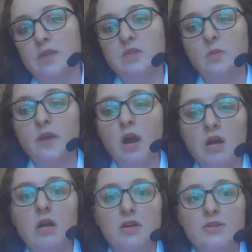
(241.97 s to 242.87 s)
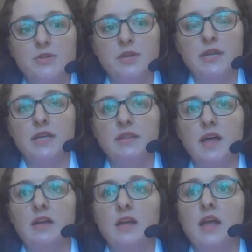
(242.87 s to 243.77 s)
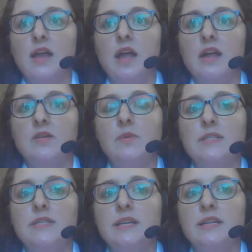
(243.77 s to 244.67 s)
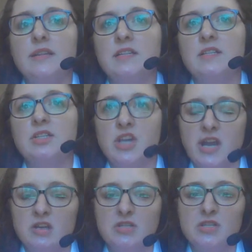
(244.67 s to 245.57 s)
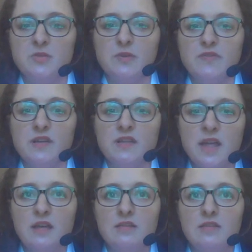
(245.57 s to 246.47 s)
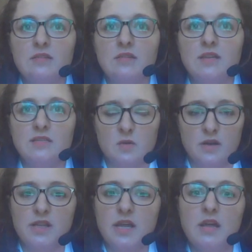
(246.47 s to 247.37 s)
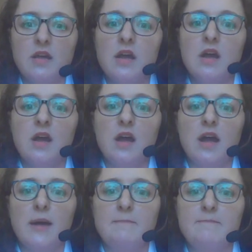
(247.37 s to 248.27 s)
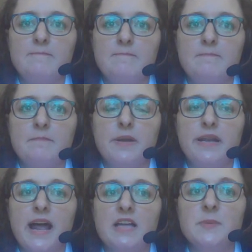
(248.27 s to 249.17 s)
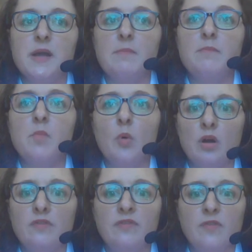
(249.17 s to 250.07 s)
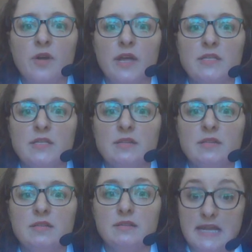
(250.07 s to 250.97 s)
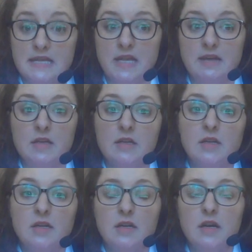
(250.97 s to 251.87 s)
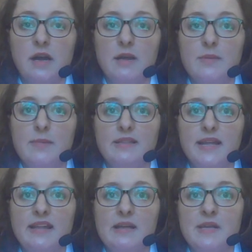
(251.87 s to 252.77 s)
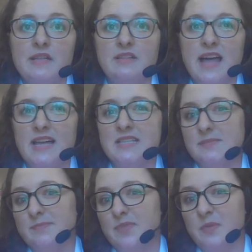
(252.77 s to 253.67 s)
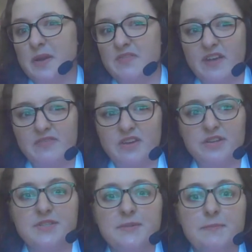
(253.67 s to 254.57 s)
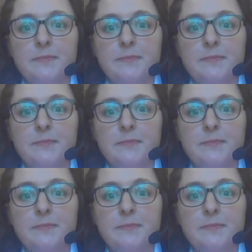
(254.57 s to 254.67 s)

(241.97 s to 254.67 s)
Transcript: So we are also looking at that. And I don't want to say that that's changed, because we've done that historically, but it has become more of a focus lately. And by lately, I mean the last 3 to 5 years.